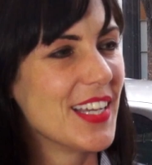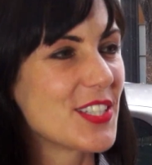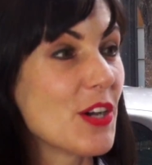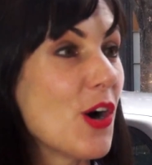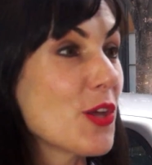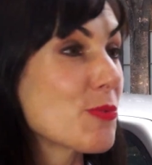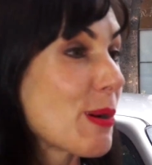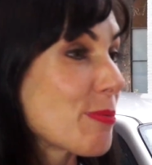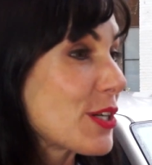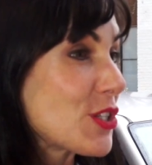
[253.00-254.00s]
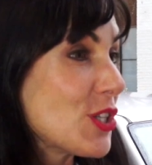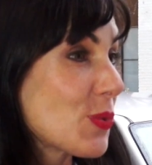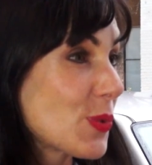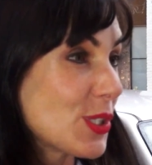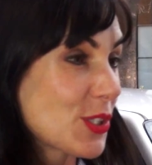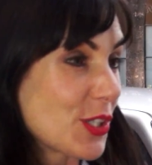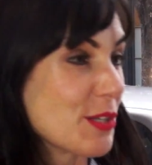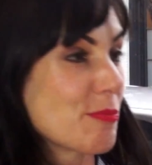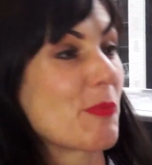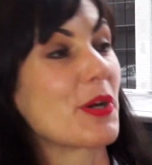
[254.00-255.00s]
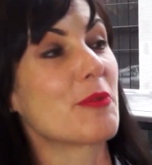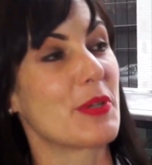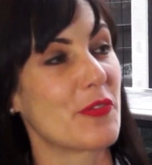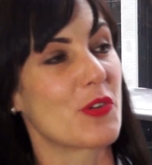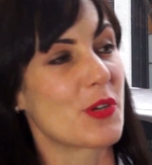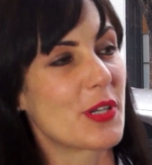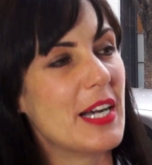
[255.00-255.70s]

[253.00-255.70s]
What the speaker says: So all the preparation in the world couldn't have prepared me for